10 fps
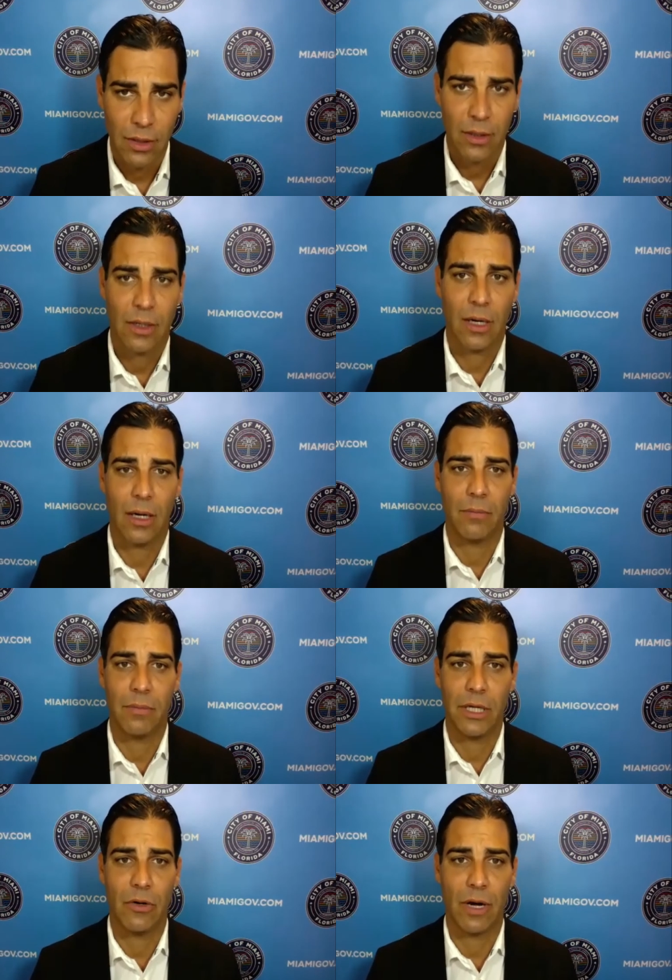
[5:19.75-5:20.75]

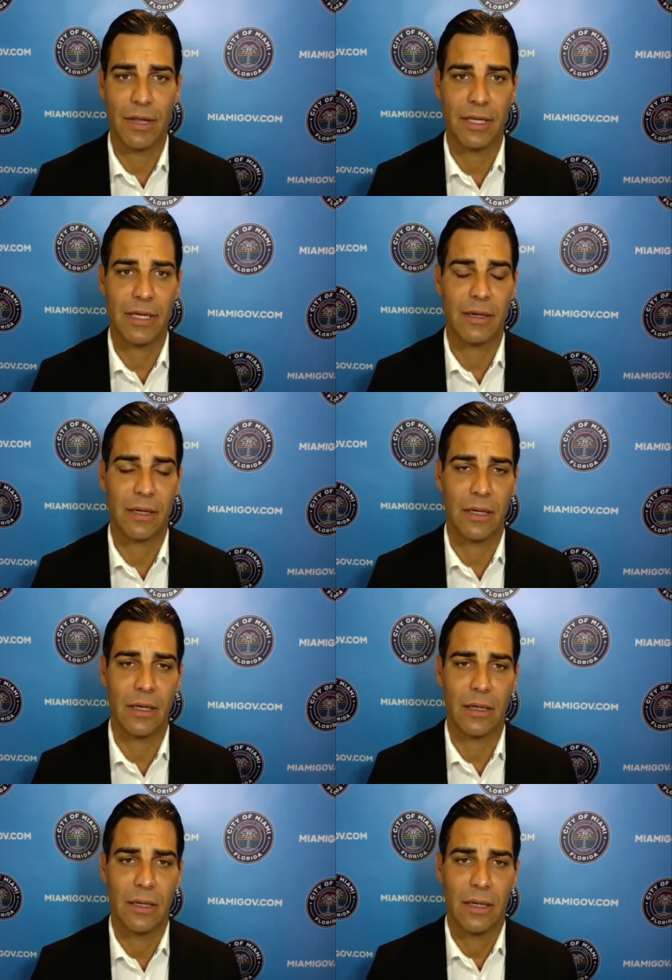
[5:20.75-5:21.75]
I think
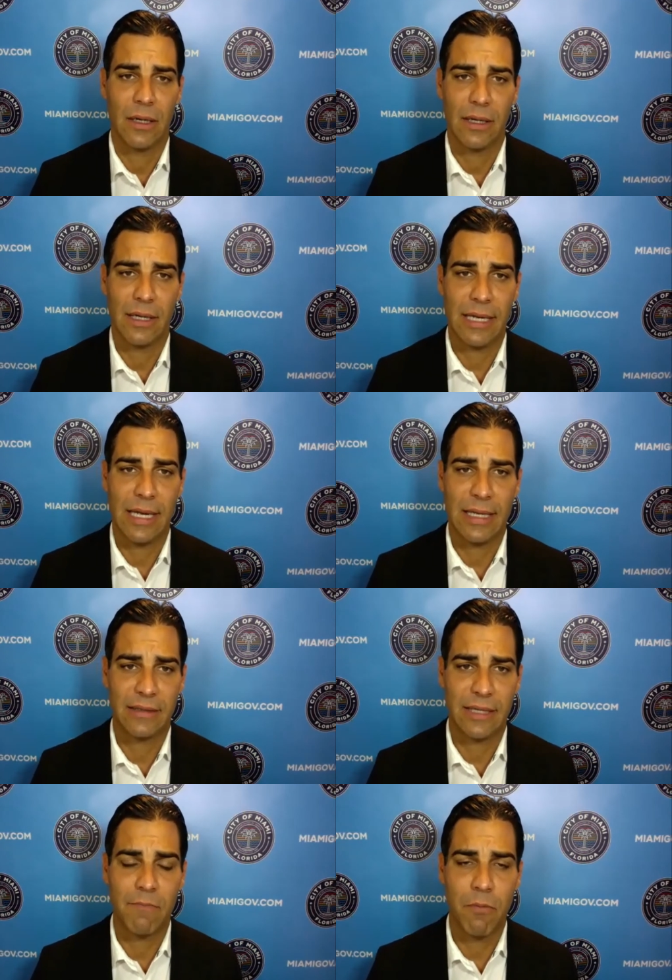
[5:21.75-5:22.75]

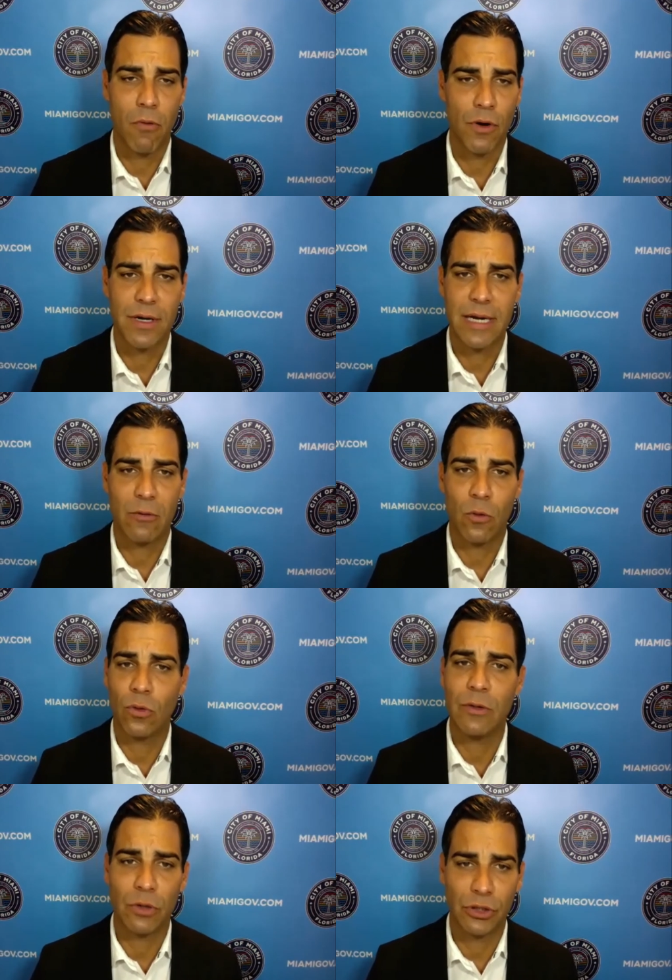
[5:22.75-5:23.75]
it's important not
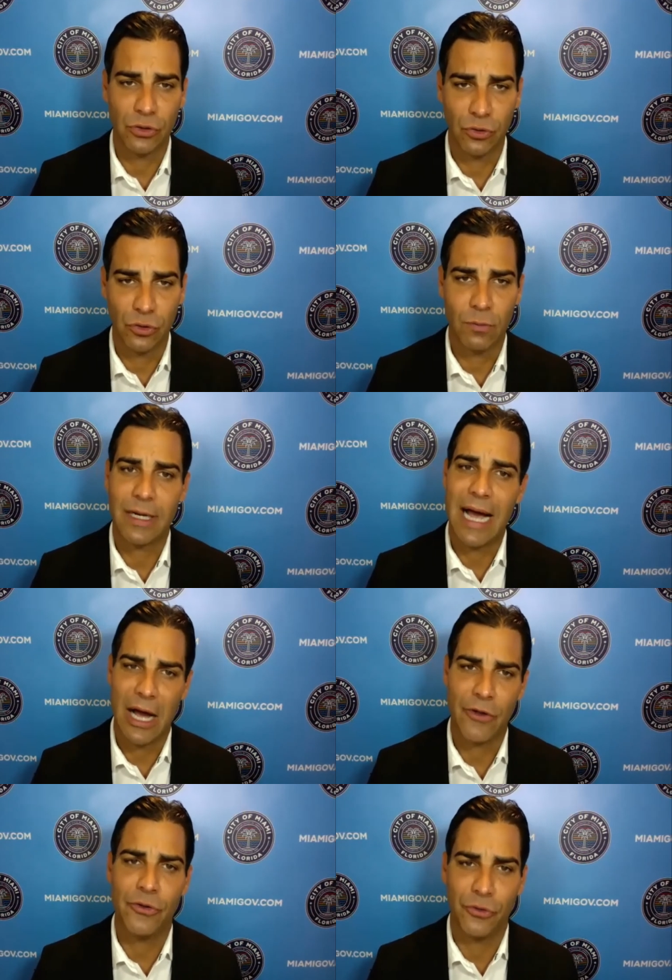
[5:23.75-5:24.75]
only what you do, but
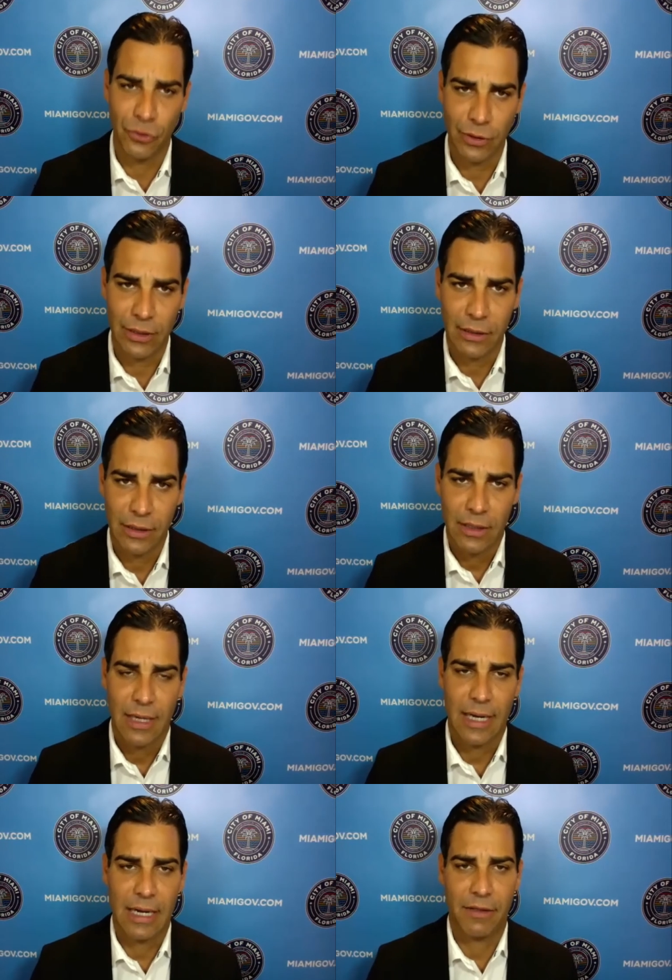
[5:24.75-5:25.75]
how you do it.
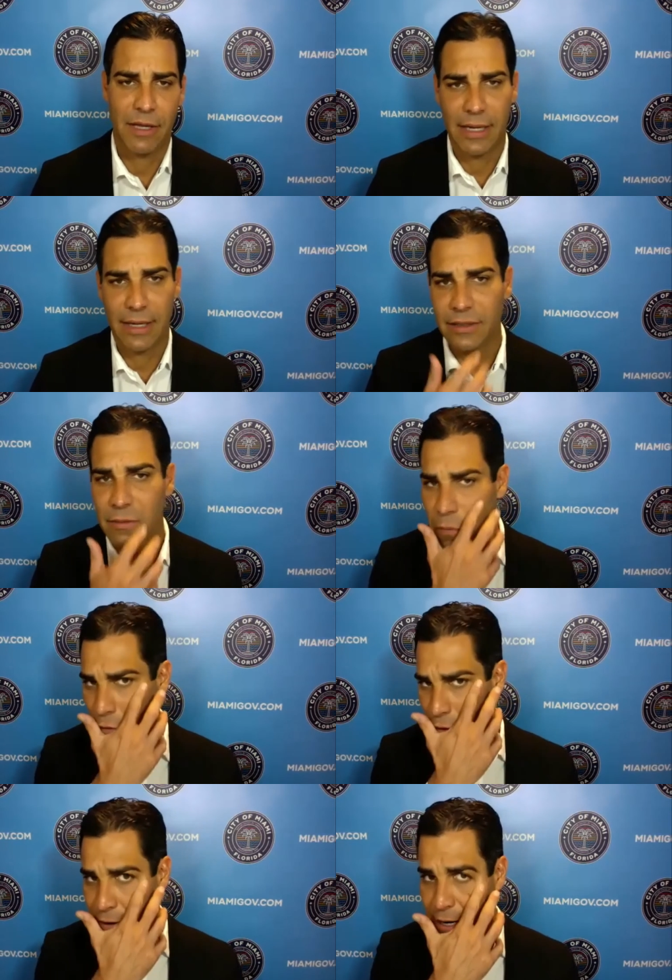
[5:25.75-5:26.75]
And I think it is
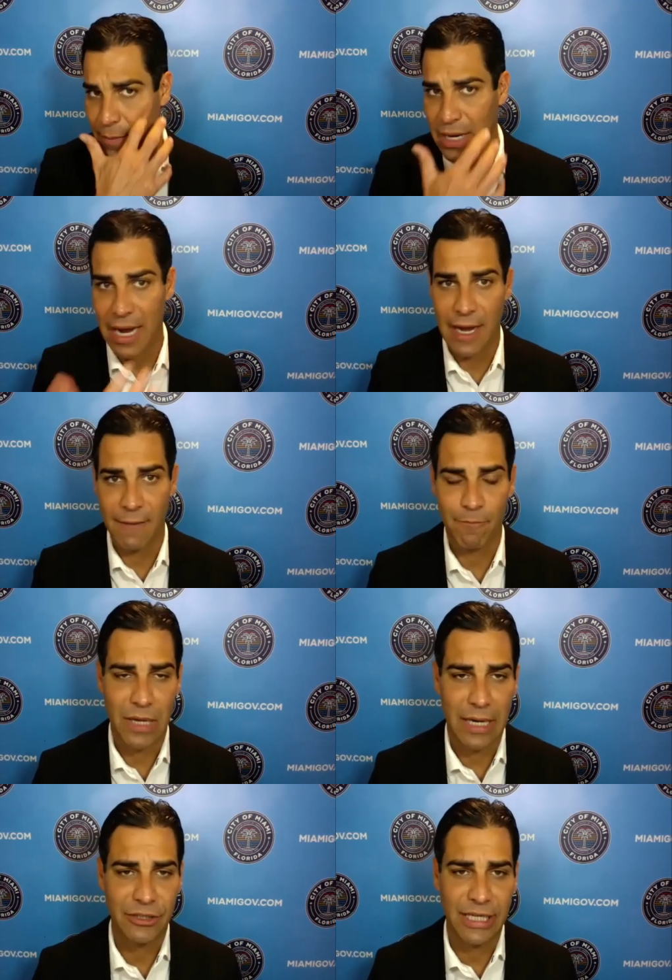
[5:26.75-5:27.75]
important. I mean,
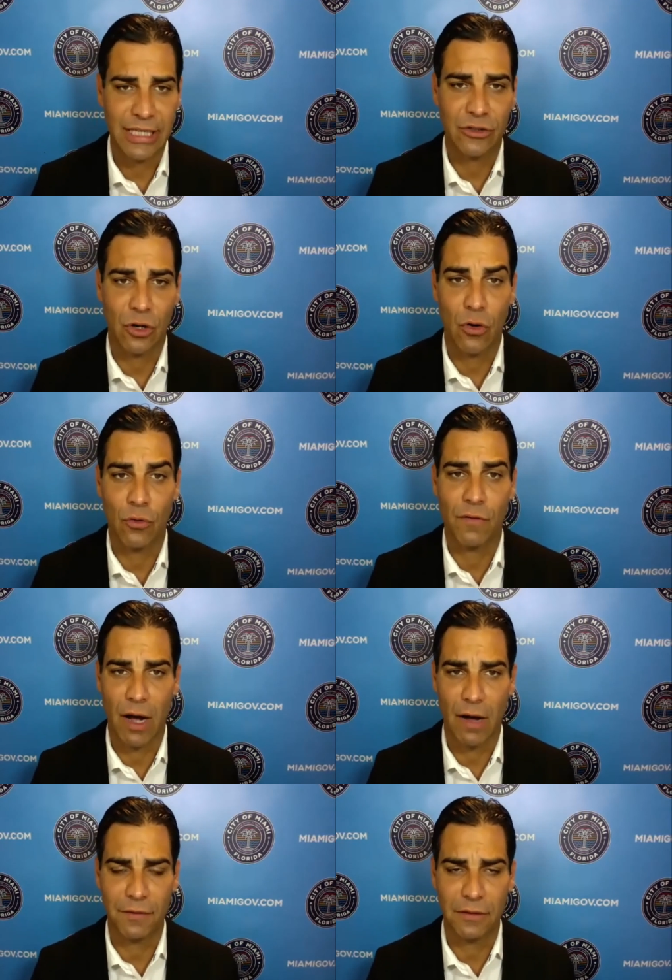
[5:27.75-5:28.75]
I changed our oath of
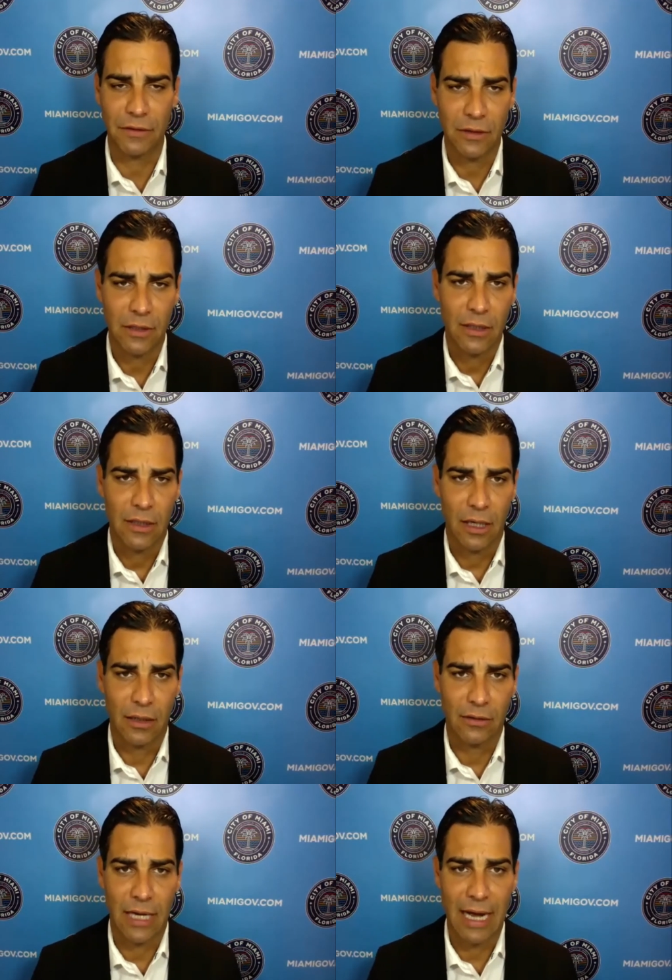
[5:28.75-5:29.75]
office
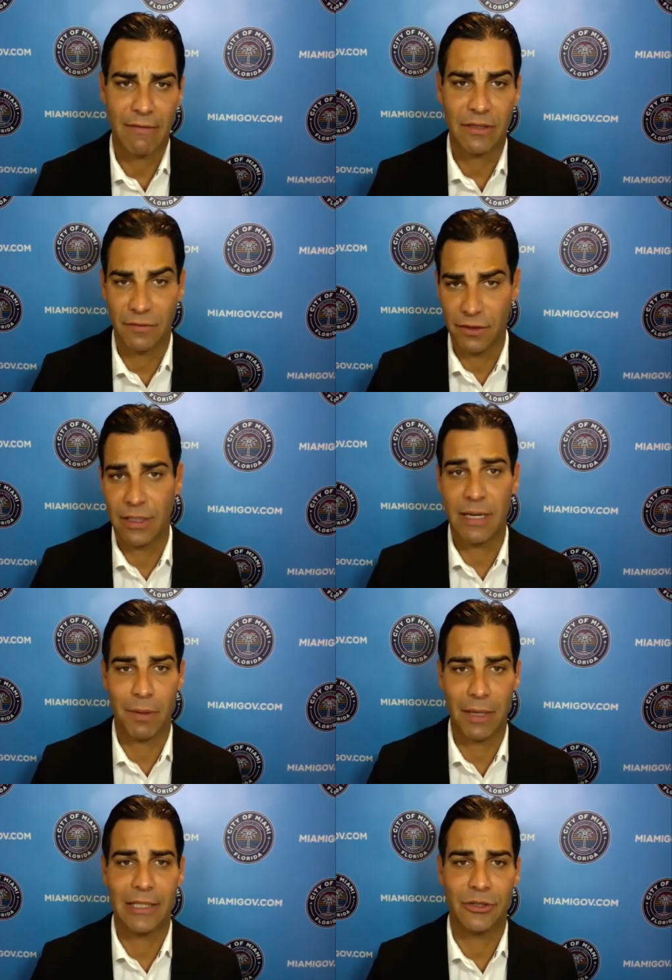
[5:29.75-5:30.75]
to have a civility
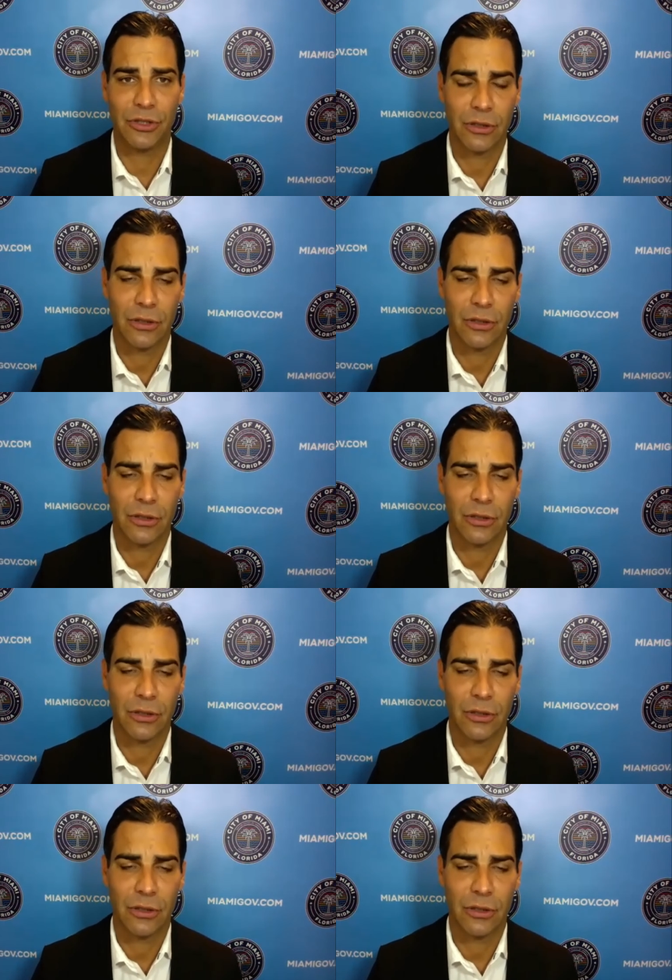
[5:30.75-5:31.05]
pledge